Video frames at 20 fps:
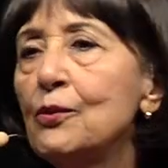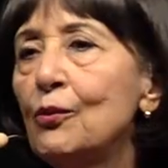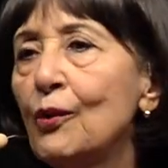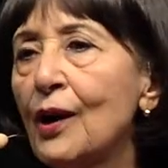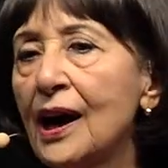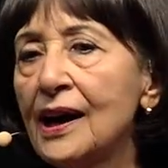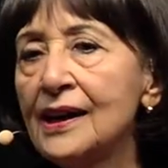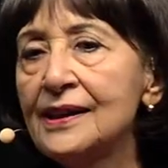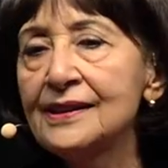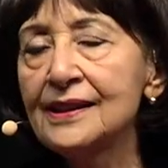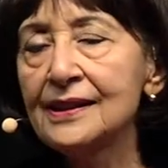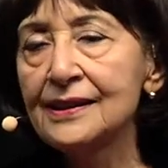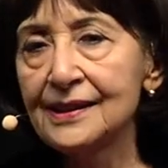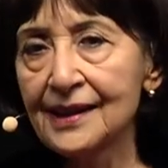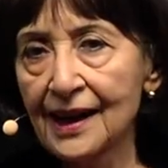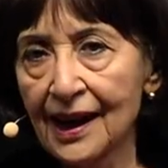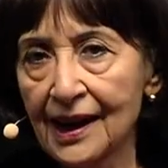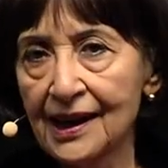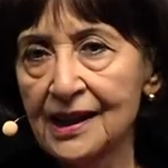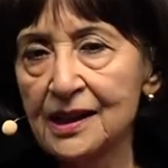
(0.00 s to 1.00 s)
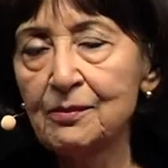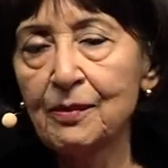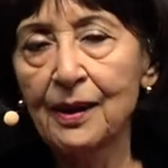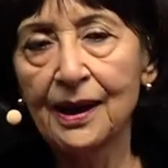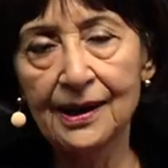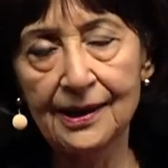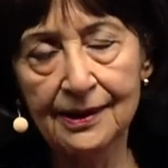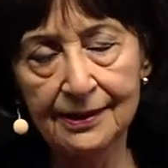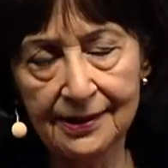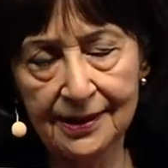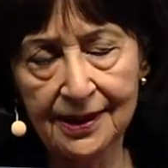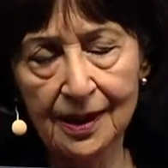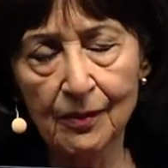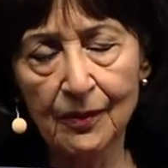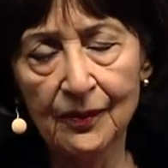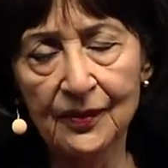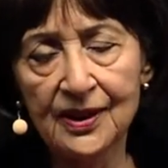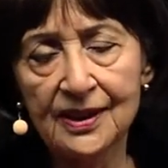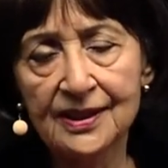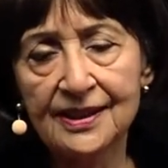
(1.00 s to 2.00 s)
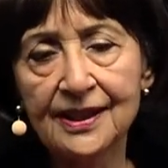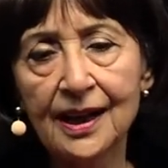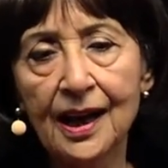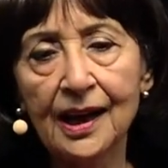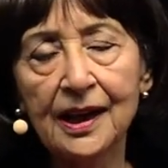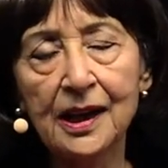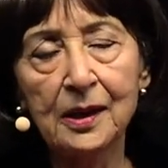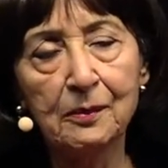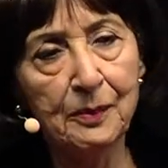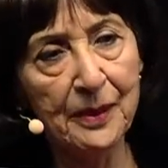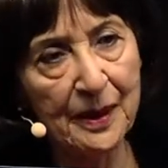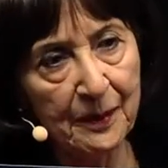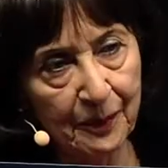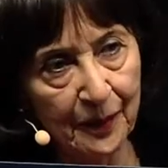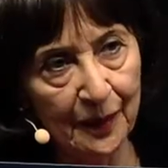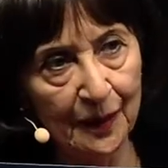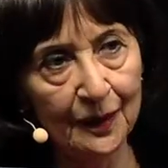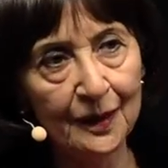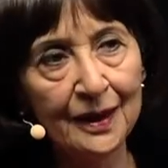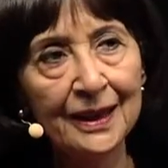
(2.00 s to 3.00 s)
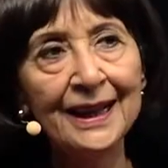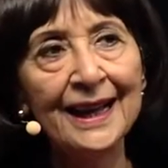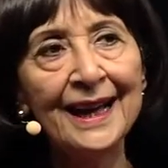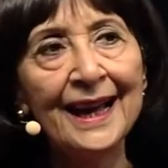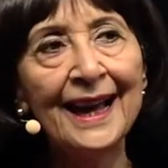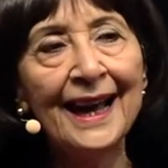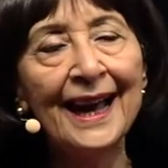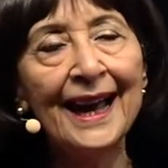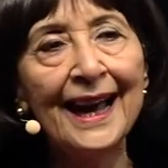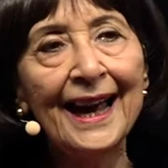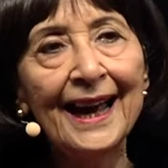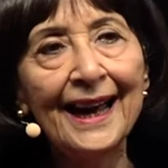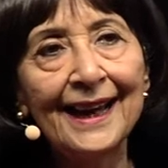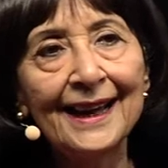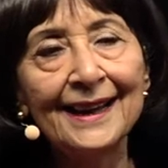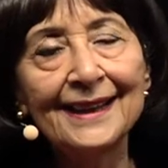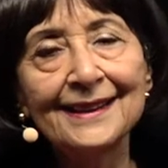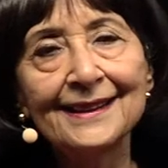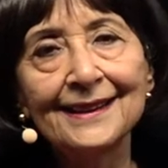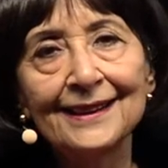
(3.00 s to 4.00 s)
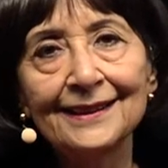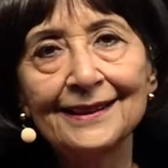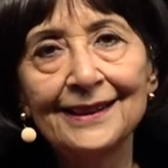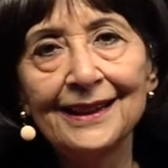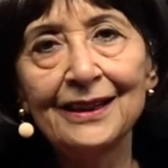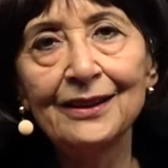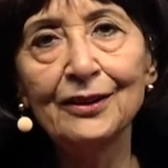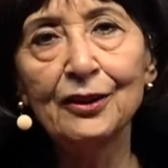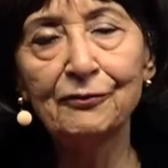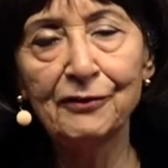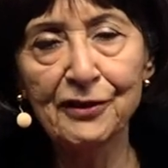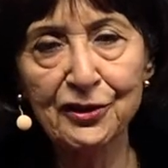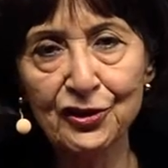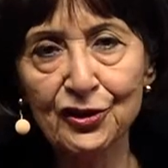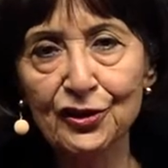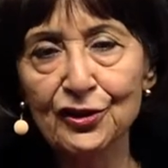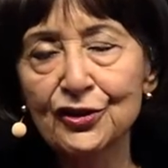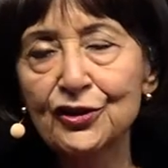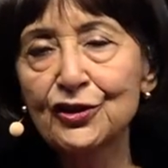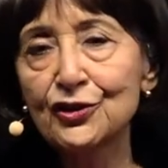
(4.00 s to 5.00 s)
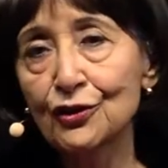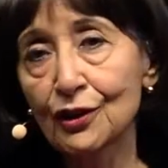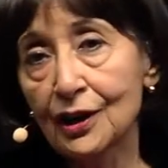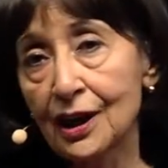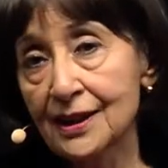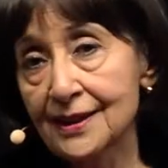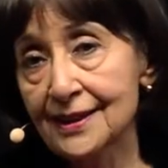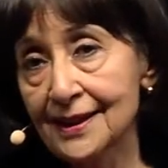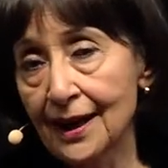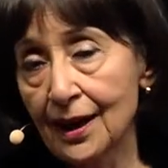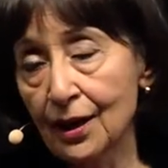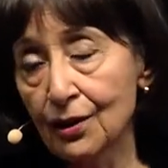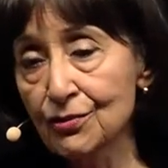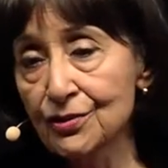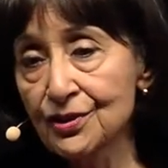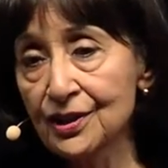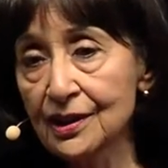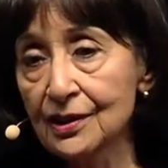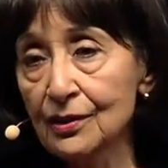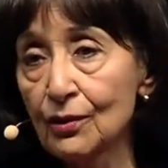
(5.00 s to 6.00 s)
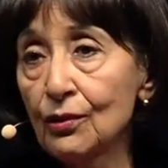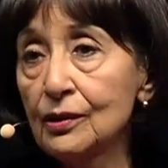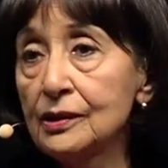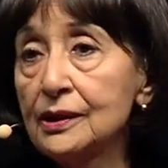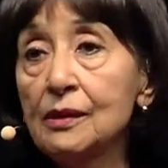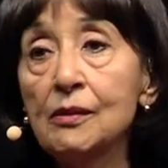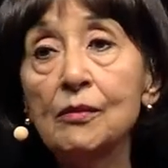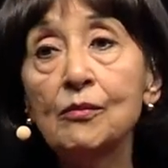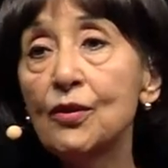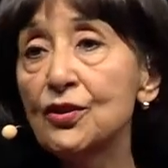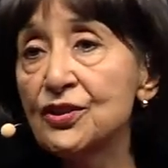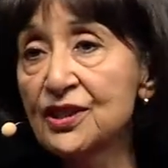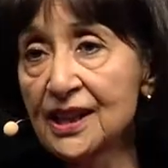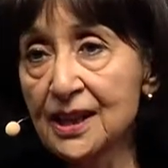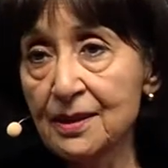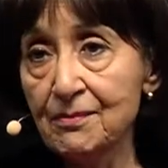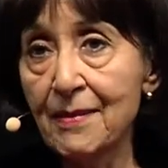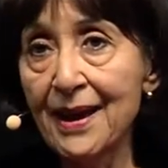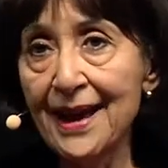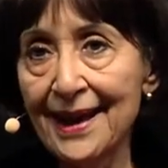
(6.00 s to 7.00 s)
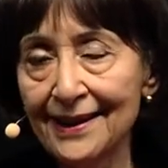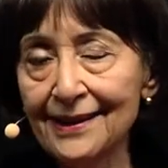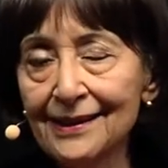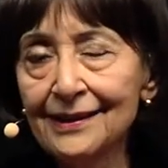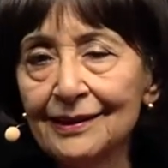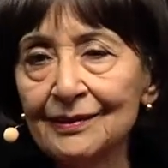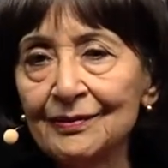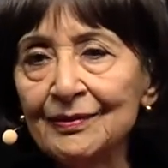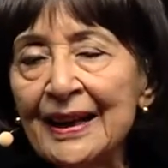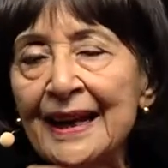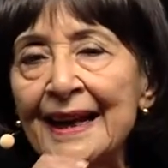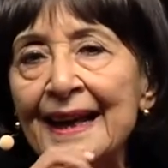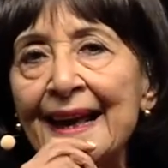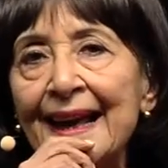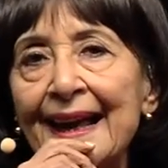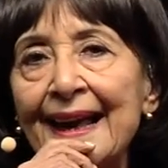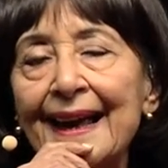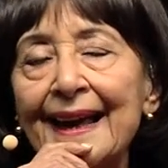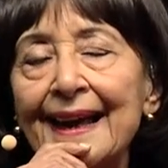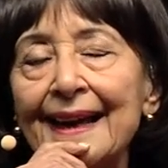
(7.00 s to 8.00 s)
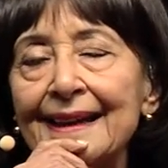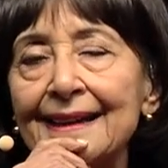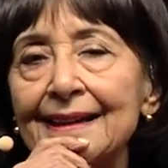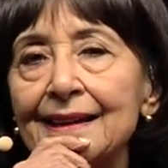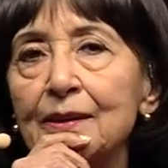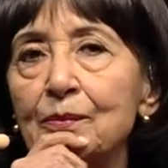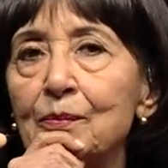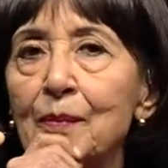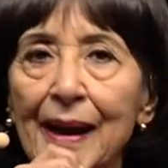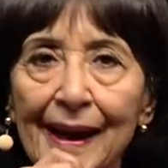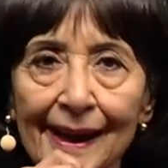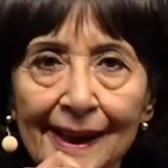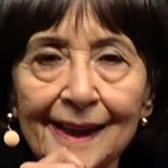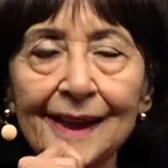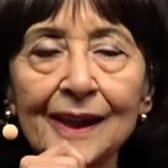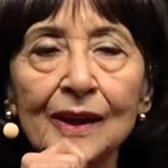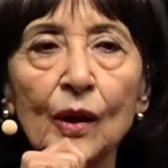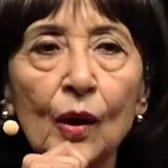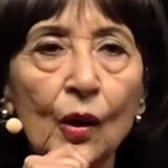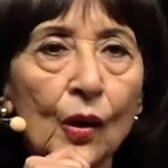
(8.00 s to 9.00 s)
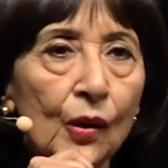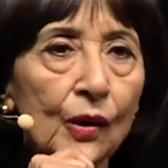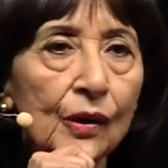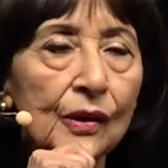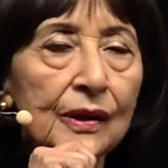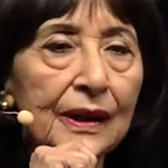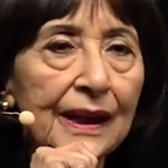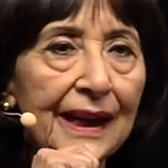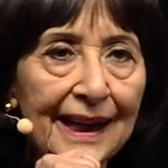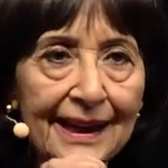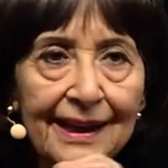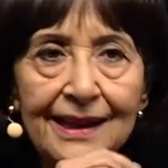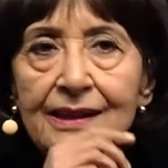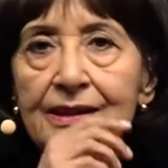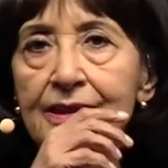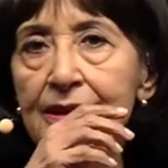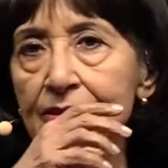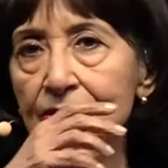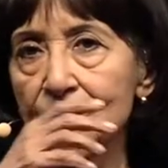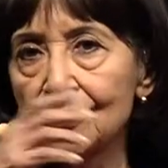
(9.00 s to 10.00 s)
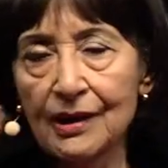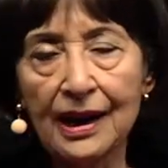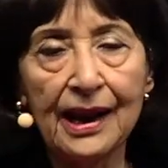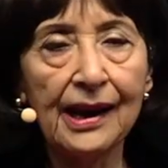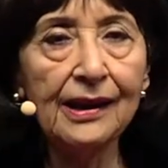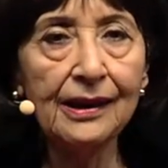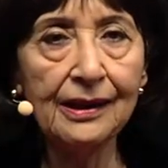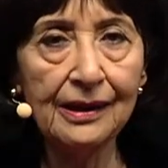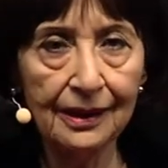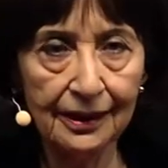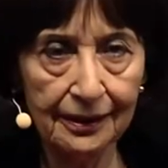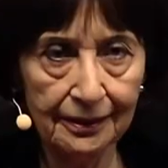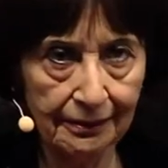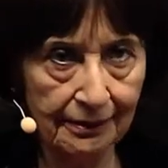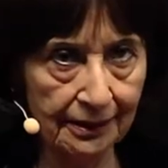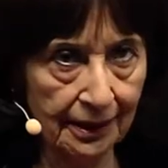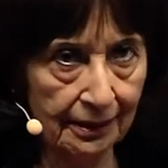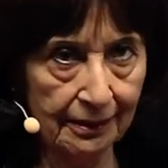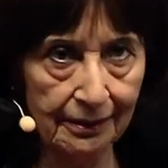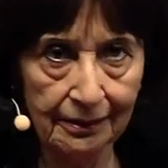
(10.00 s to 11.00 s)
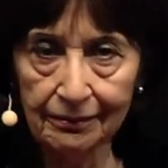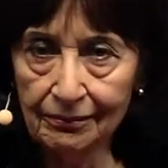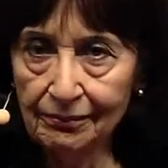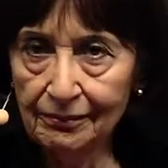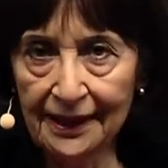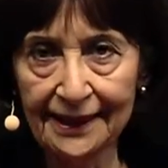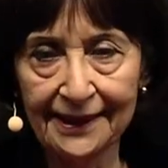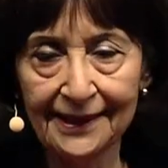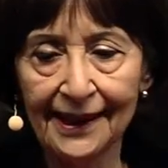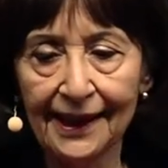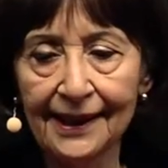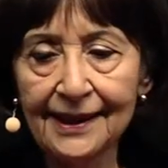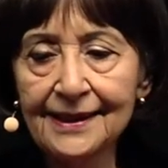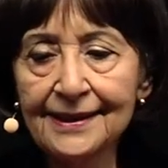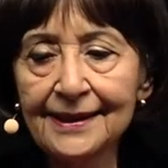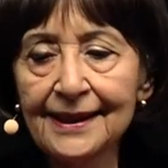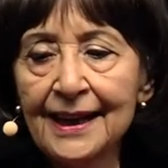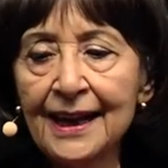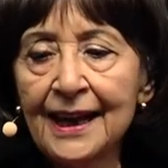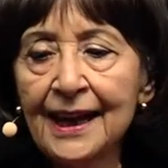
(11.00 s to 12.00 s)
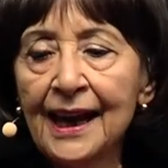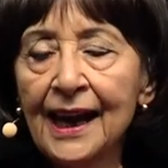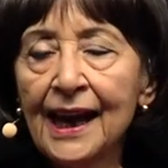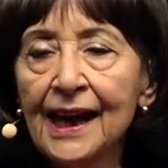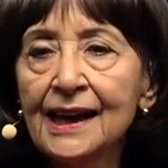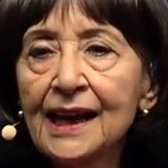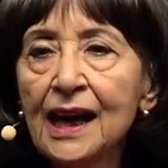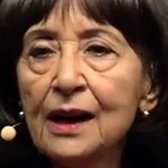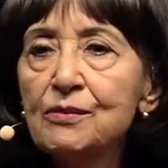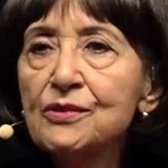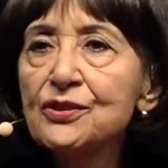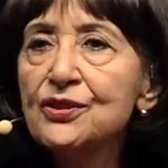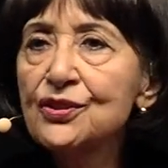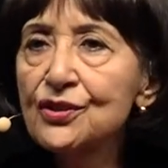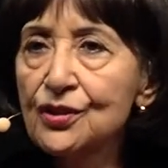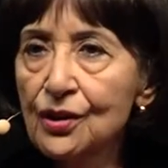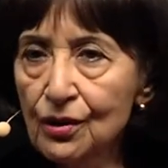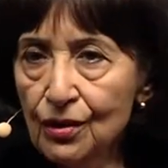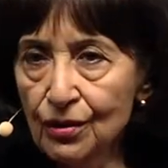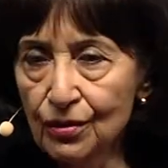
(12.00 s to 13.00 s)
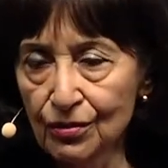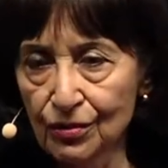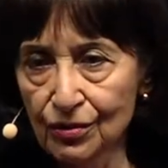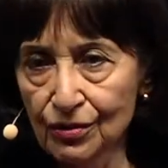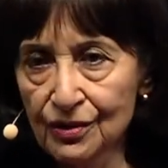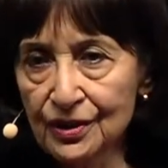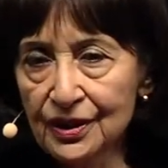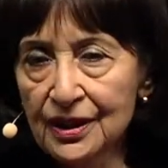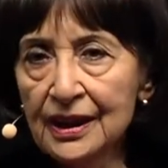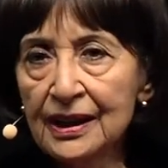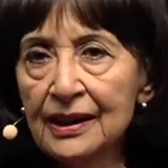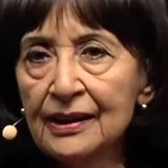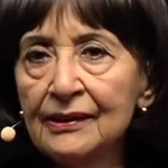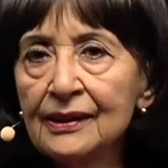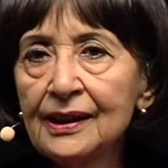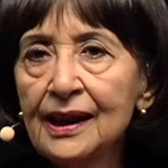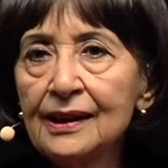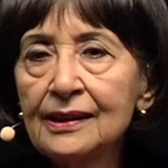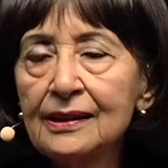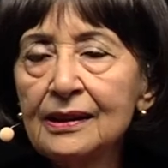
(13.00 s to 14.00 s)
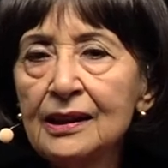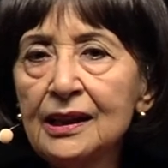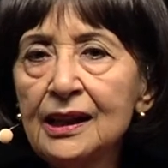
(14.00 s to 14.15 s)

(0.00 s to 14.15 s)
wined and dined by some of these sake people. And the officials took us out, and they were mostly men. And the men all ate and drank till midnight. And I was told that